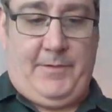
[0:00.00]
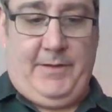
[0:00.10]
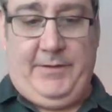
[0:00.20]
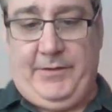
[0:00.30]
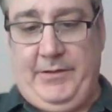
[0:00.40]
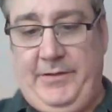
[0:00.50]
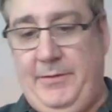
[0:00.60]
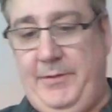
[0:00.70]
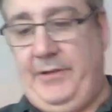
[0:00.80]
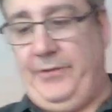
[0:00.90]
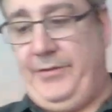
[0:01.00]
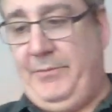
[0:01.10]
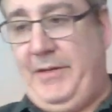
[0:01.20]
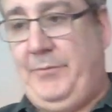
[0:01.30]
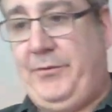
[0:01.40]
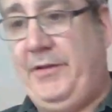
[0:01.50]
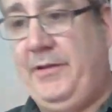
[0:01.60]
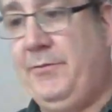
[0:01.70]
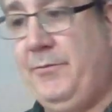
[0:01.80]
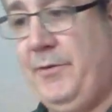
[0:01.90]
It's good to, you know, sometimes
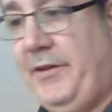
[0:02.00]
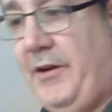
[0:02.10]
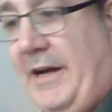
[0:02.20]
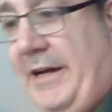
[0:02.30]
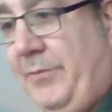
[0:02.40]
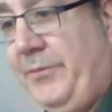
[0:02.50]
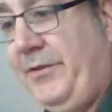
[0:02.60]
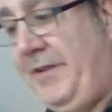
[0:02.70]
with your items, if you